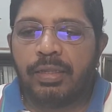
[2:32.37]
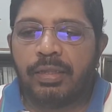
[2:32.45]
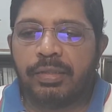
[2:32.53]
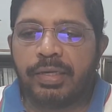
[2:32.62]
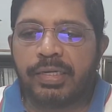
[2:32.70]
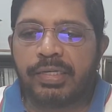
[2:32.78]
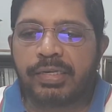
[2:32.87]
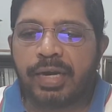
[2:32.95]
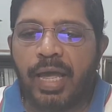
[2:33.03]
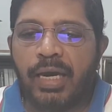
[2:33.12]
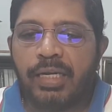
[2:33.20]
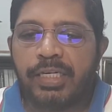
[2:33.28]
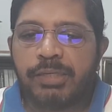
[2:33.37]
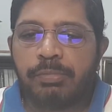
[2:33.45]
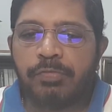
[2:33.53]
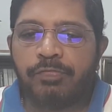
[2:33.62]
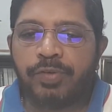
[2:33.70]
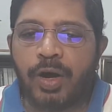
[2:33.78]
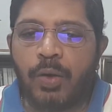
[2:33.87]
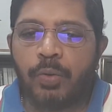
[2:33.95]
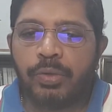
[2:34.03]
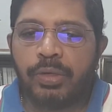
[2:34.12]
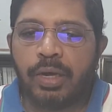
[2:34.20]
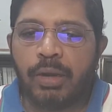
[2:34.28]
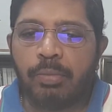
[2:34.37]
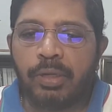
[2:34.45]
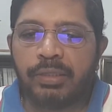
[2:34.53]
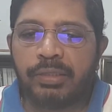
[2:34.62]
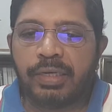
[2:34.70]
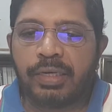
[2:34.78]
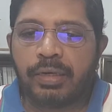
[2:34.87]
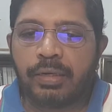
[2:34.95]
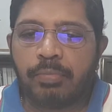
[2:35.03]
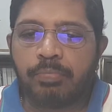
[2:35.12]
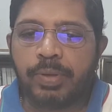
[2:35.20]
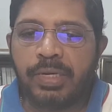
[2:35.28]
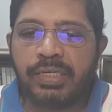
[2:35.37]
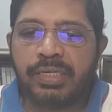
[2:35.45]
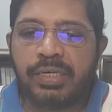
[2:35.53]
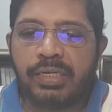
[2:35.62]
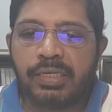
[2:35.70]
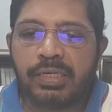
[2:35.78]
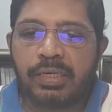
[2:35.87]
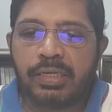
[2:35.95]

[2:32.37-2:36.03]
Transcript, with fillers: that is rarely to be found among the competing